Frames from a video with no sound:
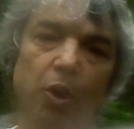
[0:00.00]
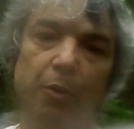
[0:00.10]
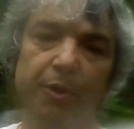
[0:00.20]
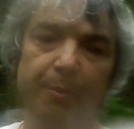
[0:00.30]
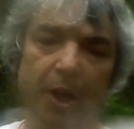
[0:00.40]
with
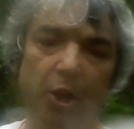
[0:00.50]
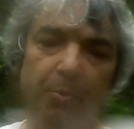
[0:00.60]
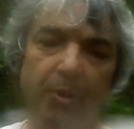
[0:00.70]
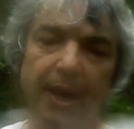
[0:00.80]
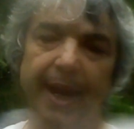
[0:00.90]
the Bucket
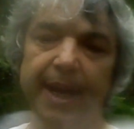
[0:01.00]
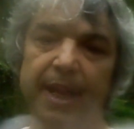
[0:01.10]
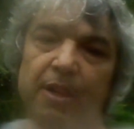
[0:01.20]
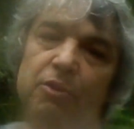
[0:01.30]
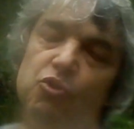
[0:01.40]
Brigade
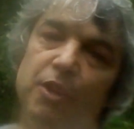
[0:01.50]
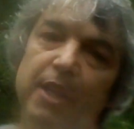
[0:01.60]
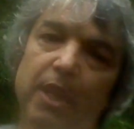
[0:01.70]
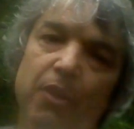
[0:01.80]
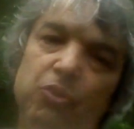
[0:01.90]
and treating
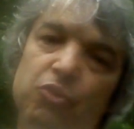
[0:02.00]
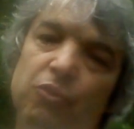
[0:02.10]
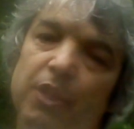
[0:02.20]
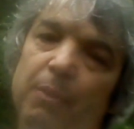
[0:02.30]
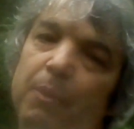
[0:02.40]
the other
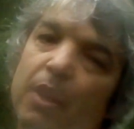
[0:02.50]
stream,